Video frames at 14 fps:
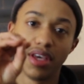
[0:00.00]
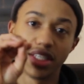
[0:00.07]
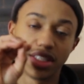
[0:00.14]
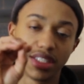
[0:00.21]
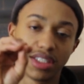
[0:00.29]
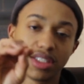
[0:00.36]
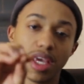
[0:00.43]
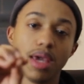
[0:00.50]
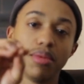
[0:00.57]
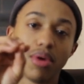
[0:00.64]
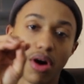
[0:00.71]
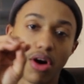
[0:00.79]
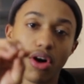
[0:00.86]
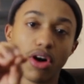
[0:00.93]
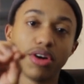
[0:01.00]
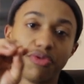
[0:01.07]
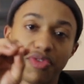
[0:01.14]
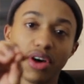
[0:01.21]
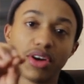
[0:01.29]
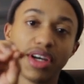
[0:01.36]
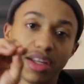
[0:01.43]
is the same
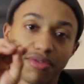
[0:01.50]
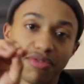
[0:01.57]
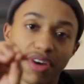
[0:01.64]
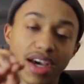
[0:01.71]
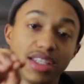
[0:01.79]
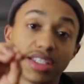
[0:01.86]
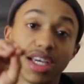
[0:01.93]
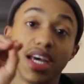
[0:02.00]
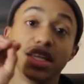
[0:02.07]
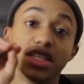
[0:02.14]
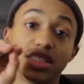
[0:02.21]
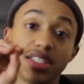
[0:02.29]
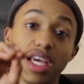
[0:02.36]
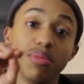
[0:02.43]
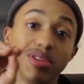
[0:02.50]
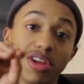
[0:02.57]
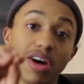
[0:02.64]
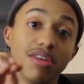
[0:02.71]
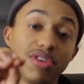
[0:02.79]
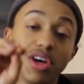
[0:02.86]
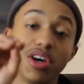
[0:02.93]
heartfelt advice and the same
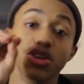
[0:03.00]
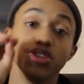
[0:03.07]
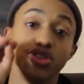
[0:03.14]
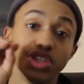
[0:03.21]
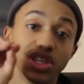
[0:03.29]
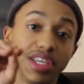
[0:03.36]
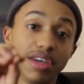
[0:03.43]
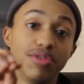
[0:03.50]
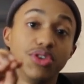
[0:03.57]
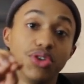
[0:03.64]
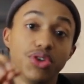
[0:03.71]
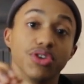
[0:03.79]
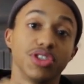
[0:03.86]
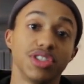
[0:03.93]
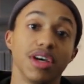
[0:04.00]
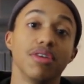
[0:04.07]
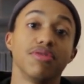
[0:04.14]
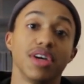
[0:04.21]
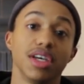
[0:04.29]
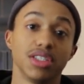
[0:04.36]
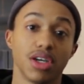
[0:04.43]
love you should give to
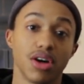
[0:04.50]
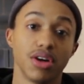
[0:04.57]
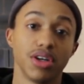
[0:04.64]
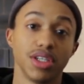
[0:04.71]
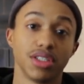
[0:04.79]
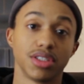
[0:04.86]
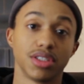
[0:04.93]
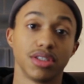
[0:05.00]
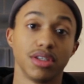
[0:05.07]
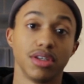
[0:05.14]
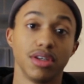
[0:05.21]
yourself as an artist.